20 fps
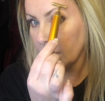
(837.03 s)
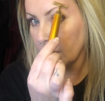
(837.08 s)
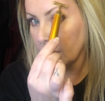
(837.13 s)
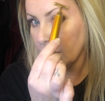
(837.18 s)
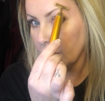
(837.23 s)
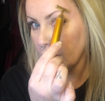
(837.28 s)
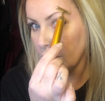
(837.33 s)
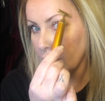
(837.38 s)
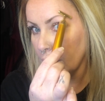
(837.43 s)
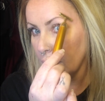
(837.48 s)

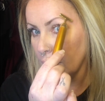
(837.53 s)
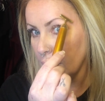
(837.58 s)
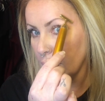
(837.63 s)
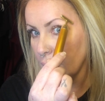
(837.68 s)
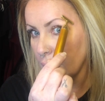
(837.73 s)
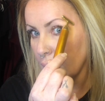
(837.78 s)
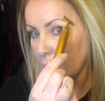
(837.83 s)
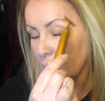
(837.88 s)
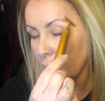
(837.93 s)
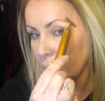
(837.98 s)
right
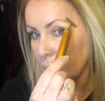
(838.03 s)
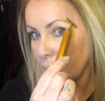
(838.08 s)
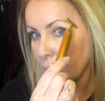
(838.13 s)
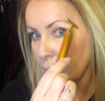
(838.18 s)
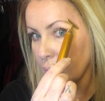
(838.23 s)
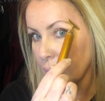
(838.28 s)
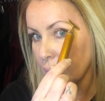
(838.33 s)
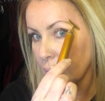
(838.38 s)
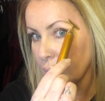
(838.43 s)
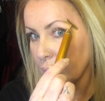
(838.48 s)
around.
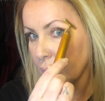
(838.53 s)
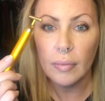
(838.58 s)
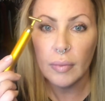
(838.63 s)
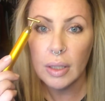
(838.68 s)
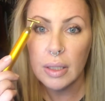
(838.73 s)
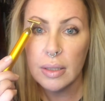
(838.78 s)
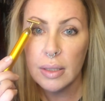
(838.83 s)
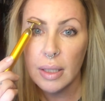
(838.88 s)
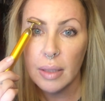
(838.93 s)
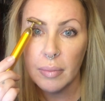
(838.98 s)

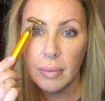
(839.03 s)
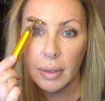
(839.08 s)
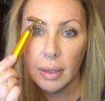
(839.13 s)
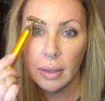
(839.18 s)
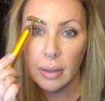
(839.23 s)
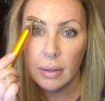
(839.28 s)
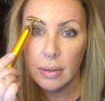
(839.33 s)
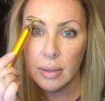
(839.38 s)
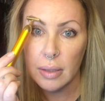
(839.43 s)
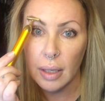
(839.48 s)
Same on the
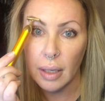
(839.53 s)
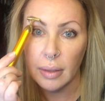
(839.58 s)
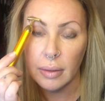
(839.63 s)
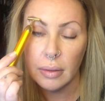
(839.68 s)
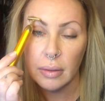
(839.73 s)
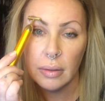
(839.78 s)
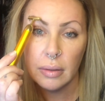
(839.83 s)
other side,